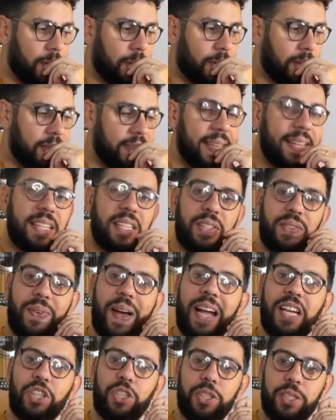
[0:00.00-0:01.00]

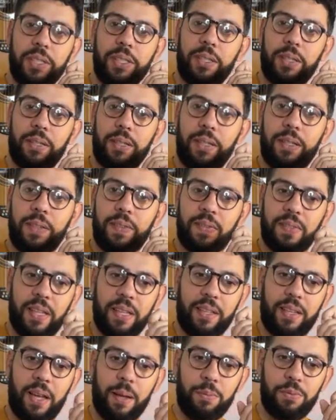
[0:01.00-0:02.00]
satisfaction
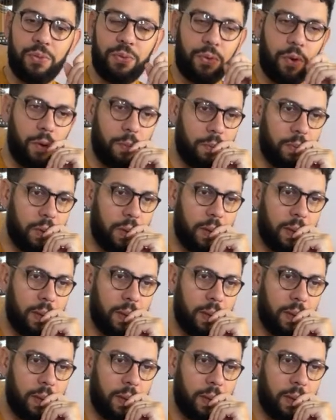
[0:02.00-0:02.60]
that comes from